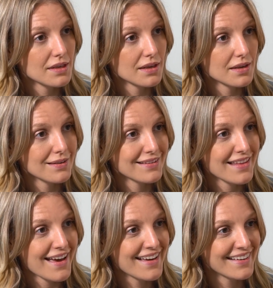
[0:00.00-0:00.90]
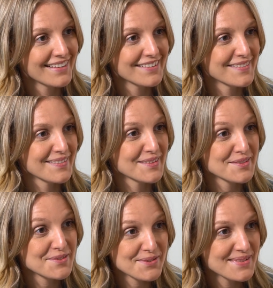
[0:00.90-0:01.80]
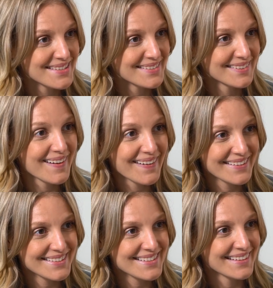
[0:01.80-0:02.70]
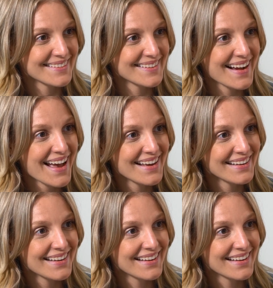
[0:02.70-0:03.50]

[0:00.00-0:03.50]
and that, you know, your truth is in your heart, it's not in your head,